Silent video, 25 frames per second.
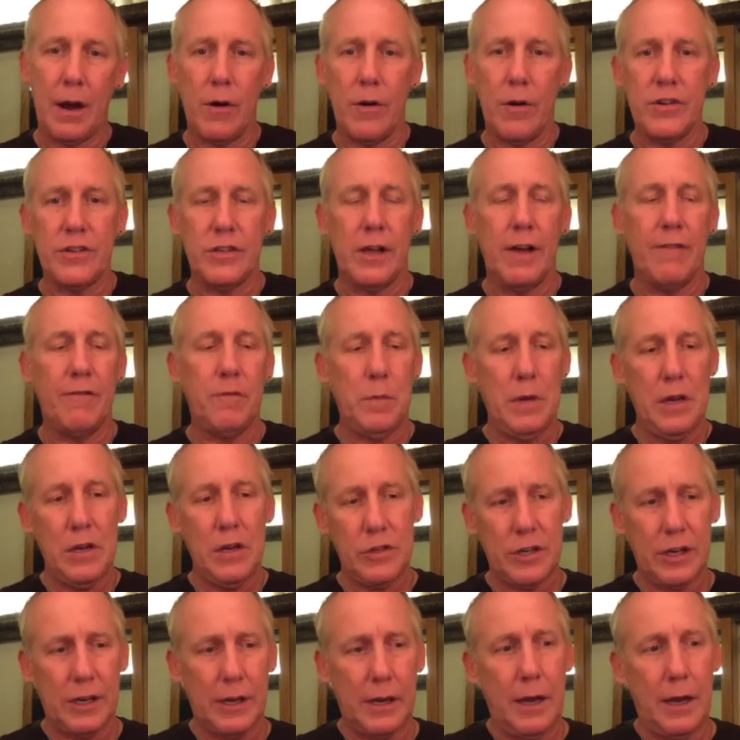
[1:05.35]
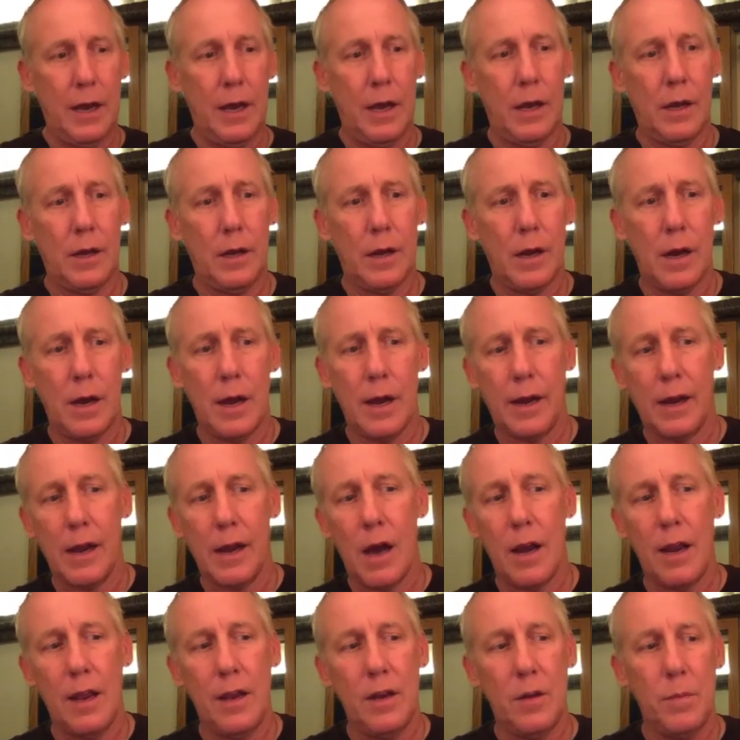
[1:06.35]
But I always loved music, and
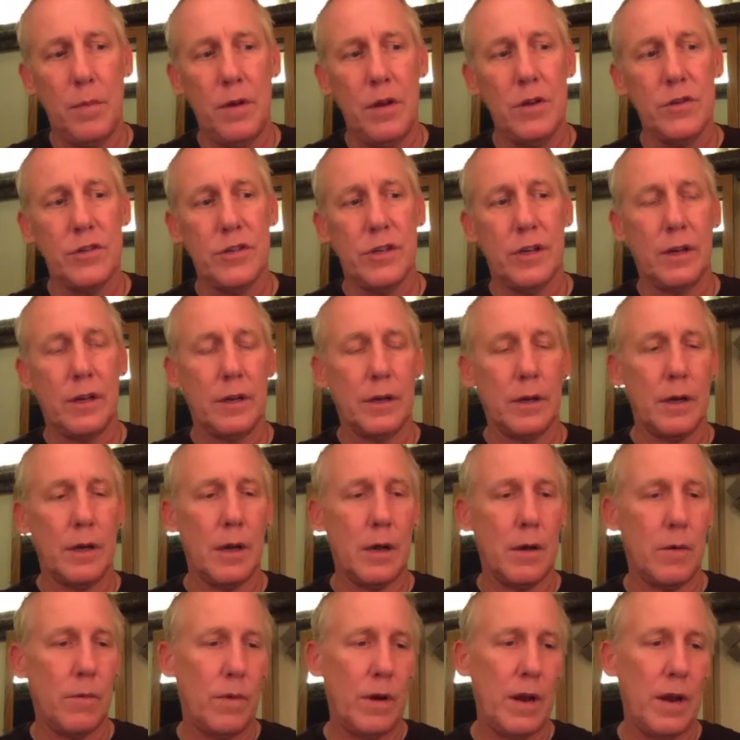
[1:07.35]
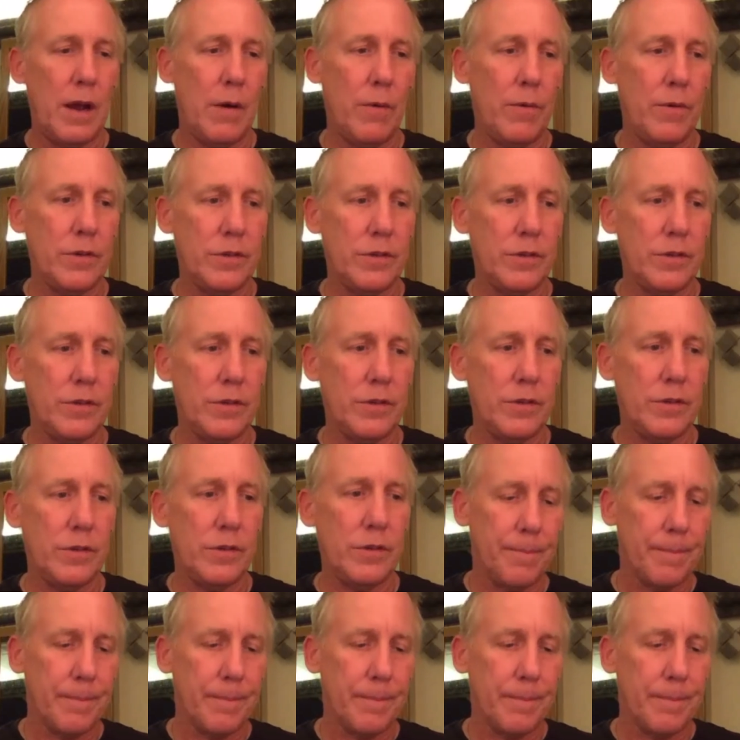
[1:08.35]
I got into music when I was